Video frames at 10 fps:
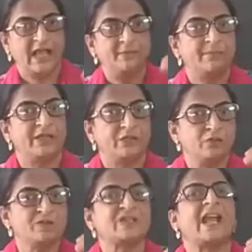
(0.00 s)
and make
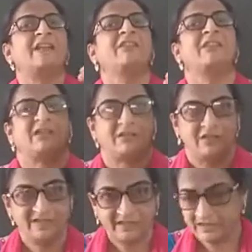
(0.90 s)
you stand
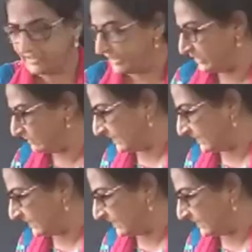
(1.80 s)
erect, isn't it? They give